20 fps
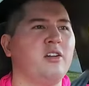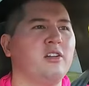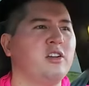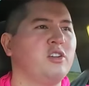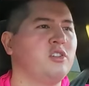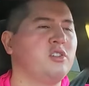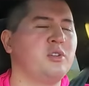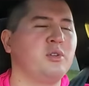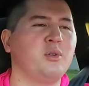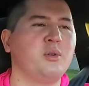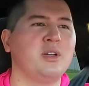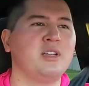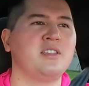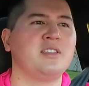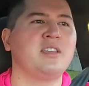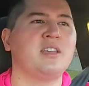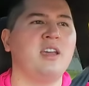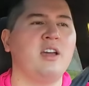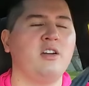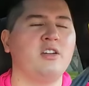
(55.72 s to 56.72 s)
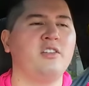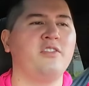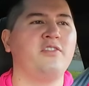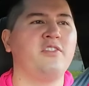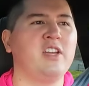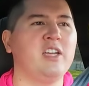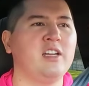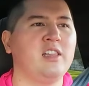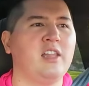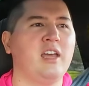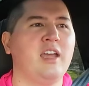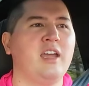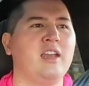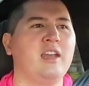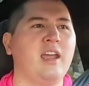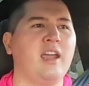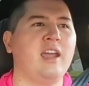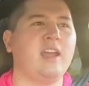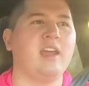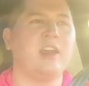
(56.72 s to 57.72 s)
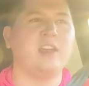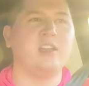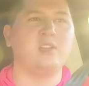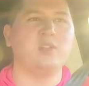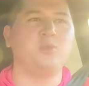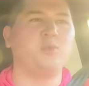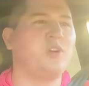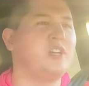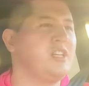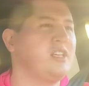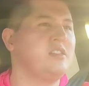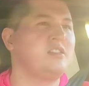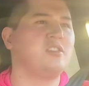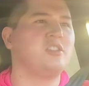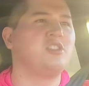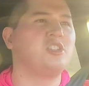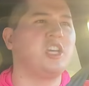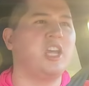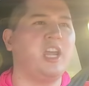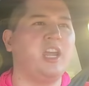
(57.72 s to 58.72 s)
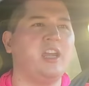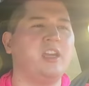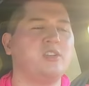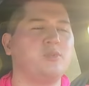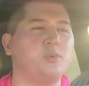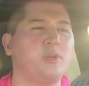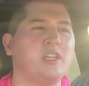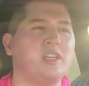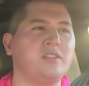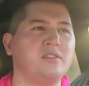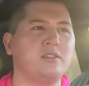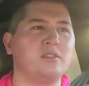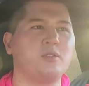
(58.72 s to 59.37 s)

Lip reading: you're doing, see how you're feeling, and what needs to change, what needs